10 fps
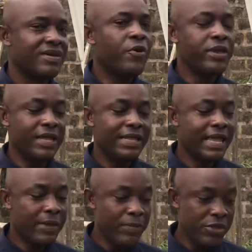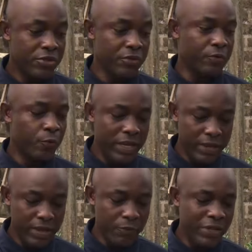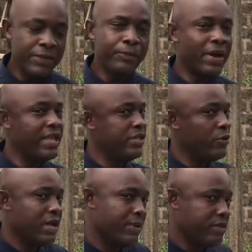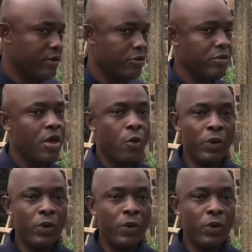Okay, like I mentioned, we didn't buy the other materials.